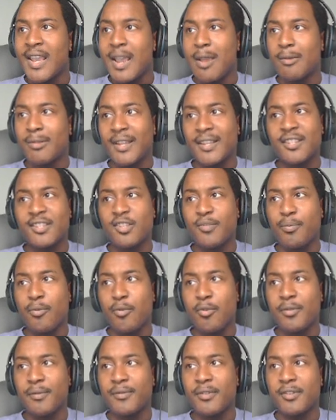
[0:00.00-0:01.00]
and would like to
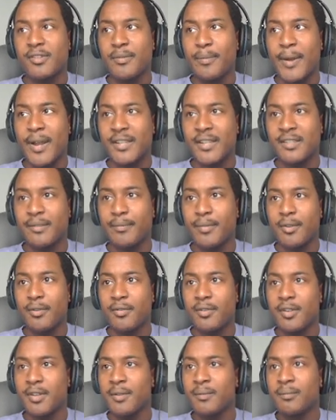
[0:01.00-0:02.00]
support him if there's a
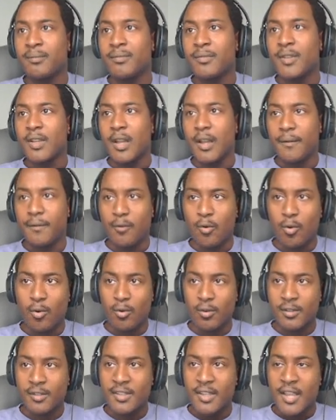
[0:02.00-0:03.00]
possibility. Of
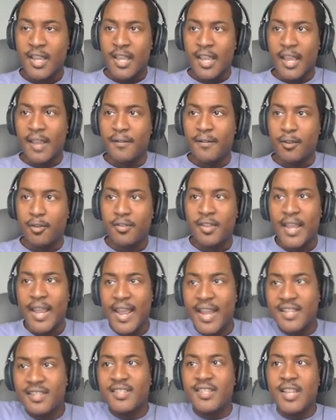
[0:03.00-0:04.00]
course, if Yuuta
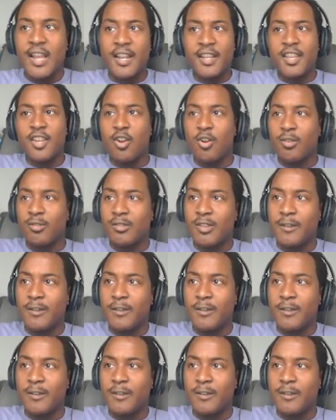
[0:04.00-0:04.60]
and Saki are in